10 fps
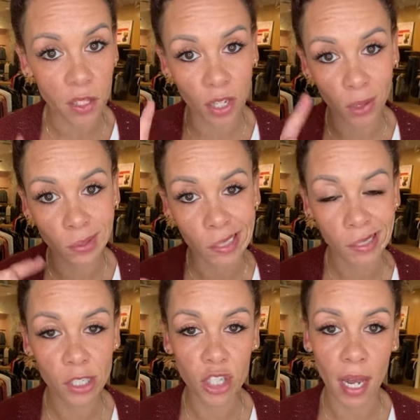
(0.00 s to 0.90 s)
So
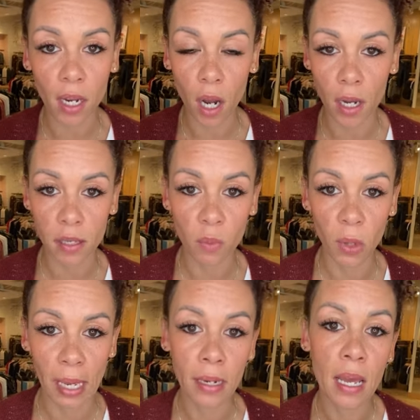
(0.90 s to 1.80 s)
check, awesome
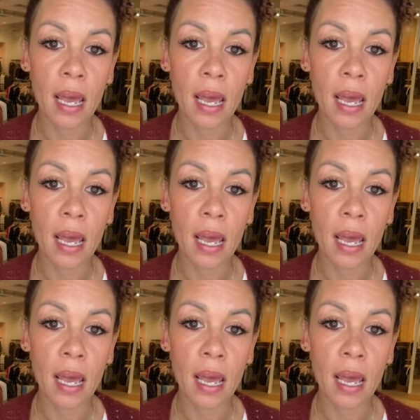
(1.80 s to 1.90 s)
win.